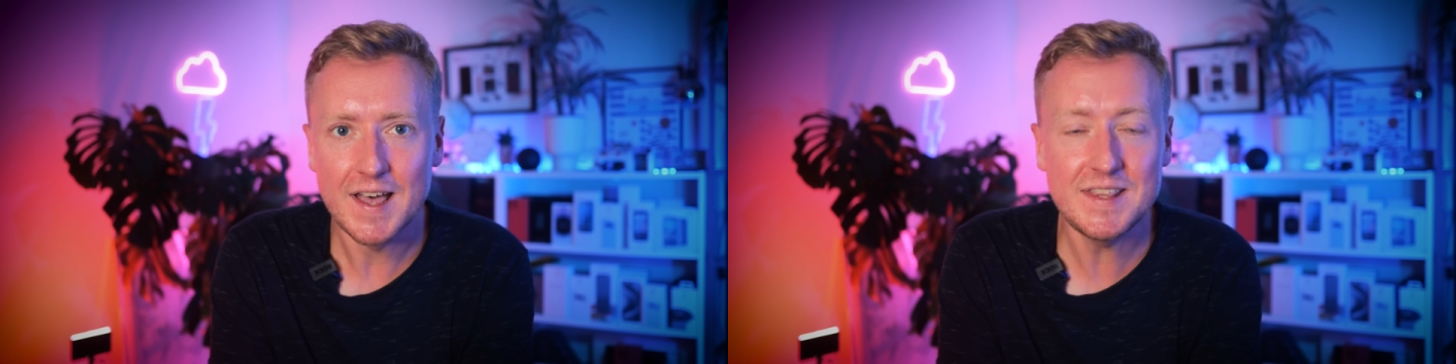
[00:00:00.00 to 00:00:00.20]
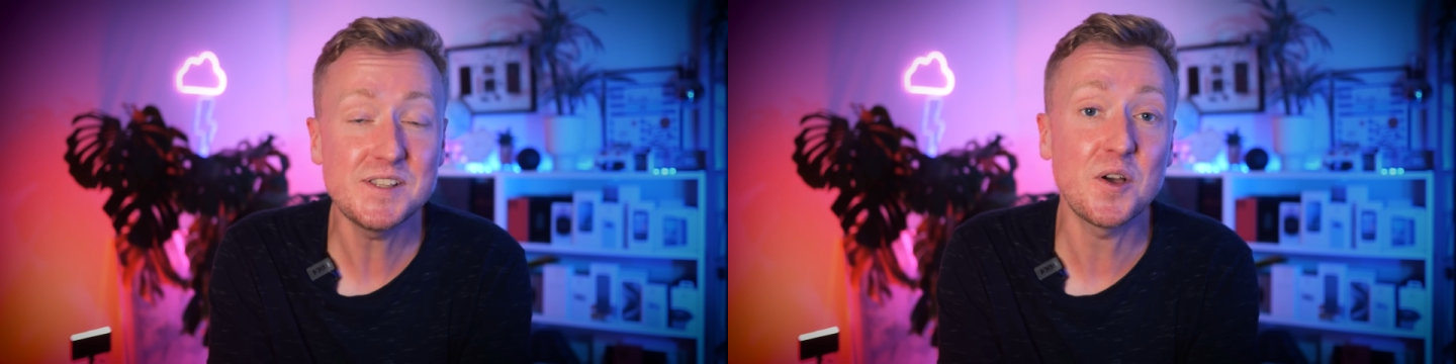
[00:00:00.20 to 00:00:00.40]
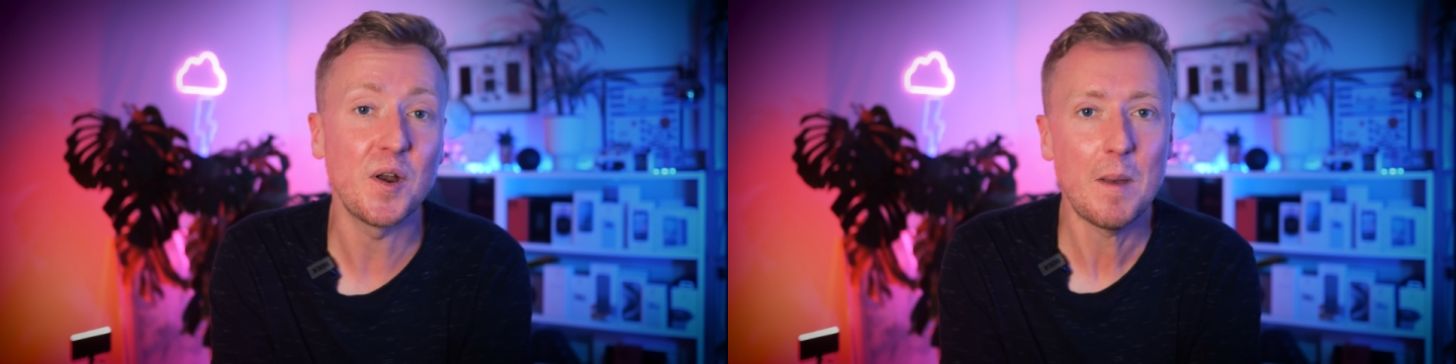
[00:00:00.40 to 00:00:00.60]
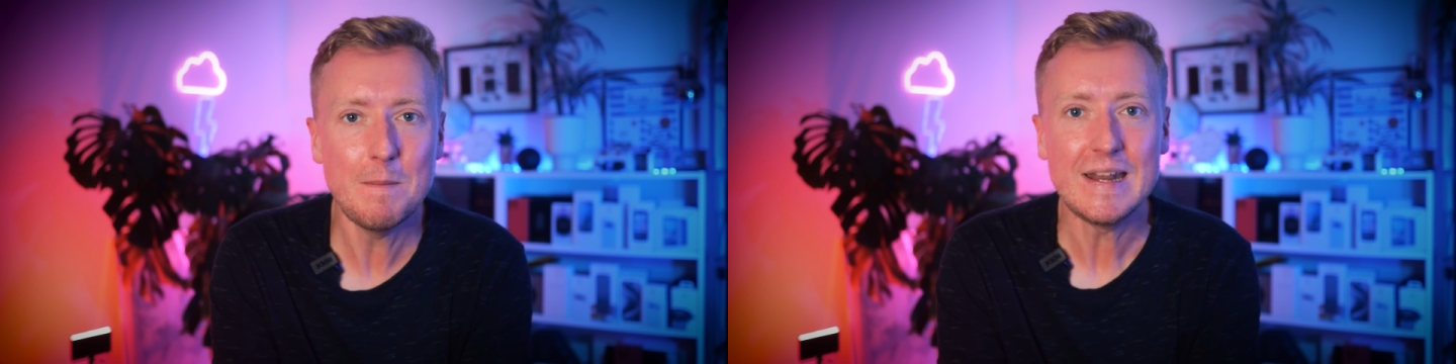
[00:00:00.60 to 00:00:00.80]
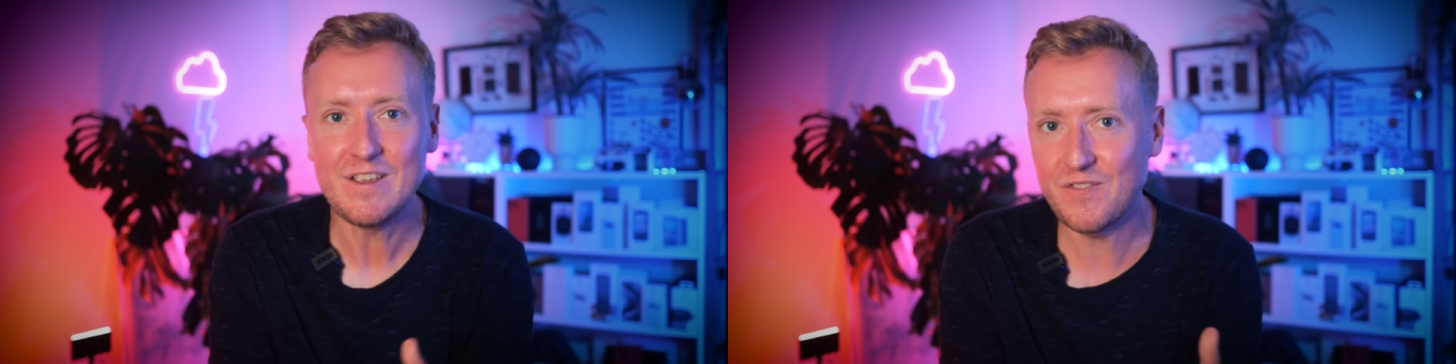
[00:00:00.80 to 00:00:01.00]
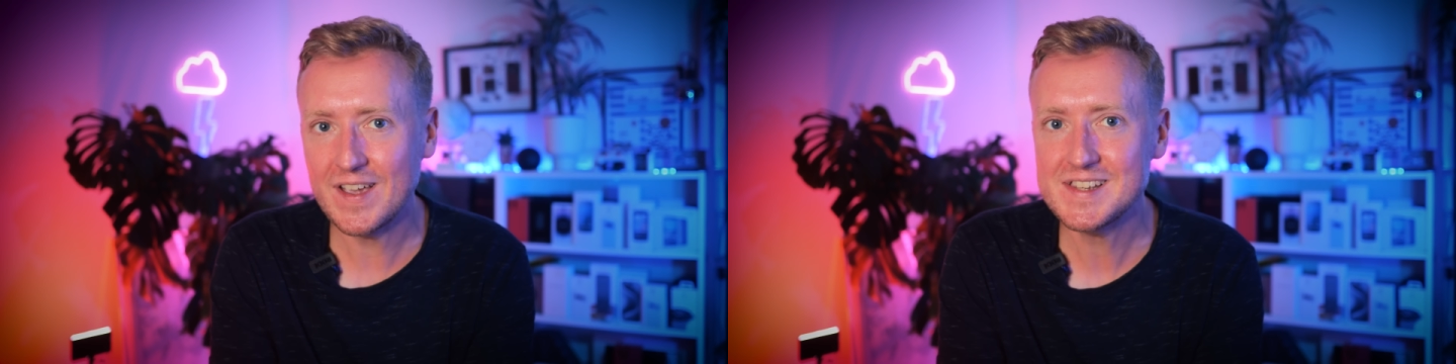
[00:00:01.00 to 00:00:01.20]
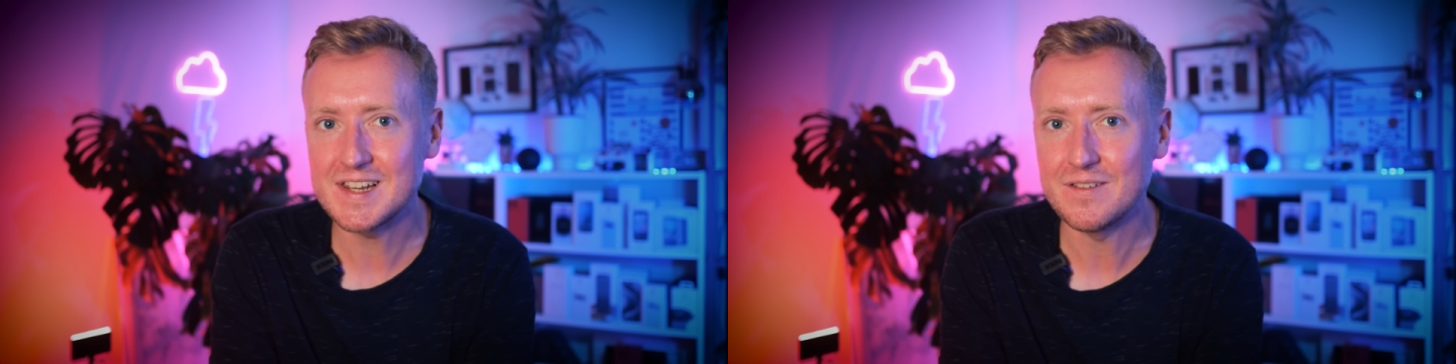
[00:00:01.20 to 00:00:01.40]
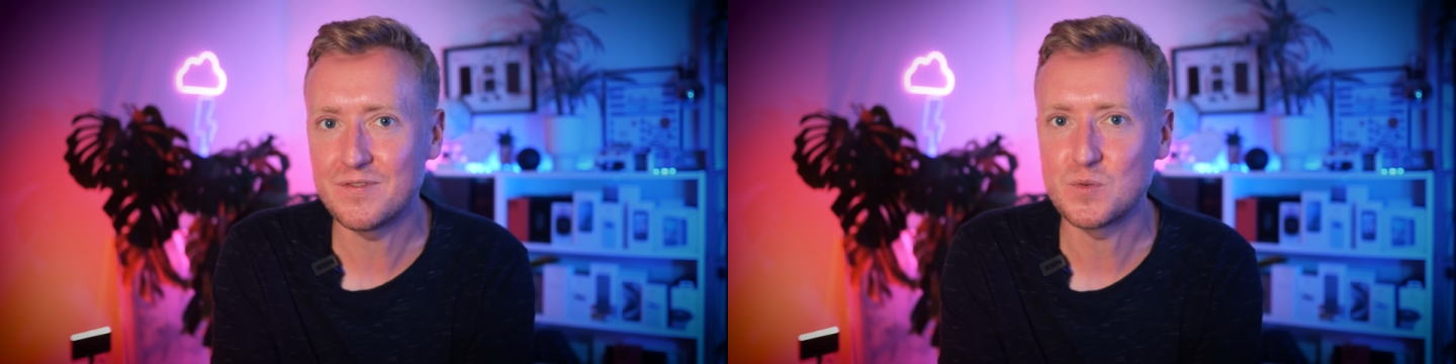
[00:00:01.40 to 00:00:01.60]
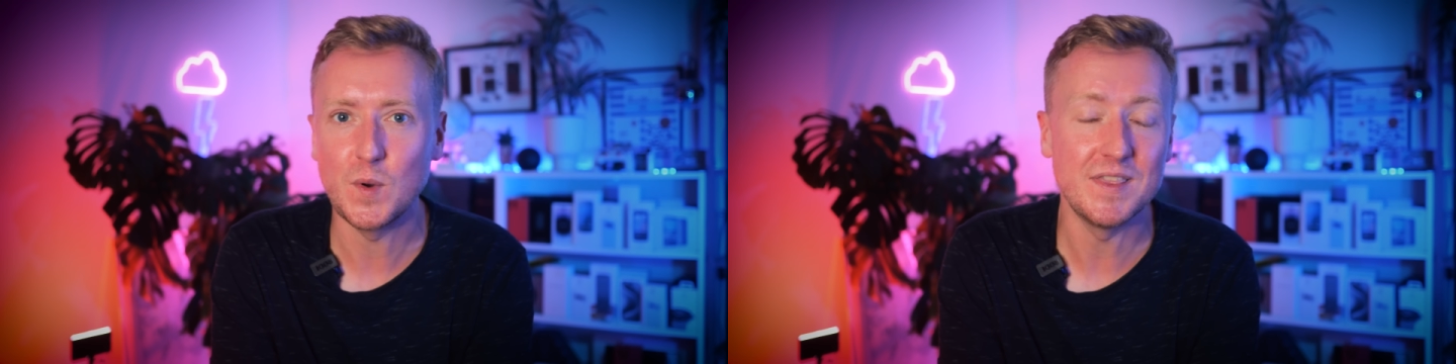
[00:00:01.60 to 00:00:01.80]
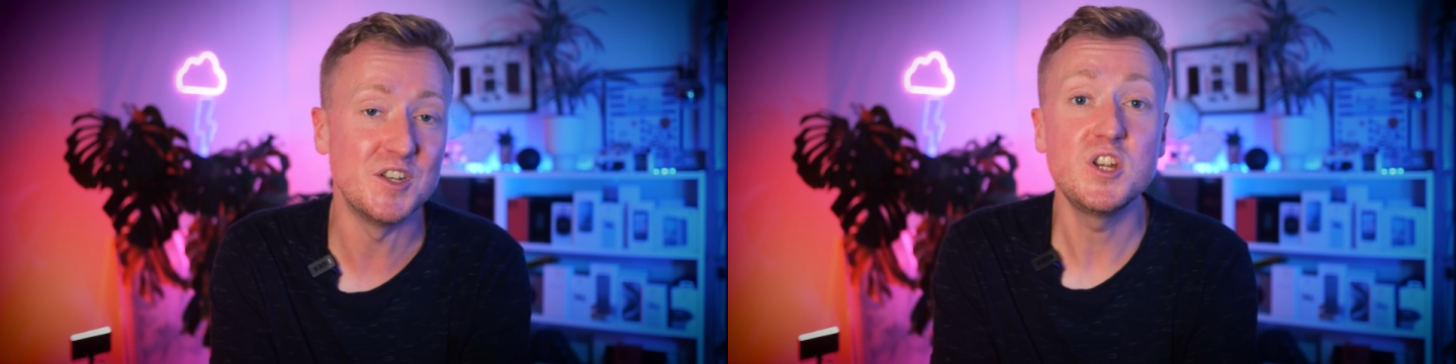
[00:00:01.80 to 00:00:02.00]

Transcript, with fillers: and these got a mini facelift with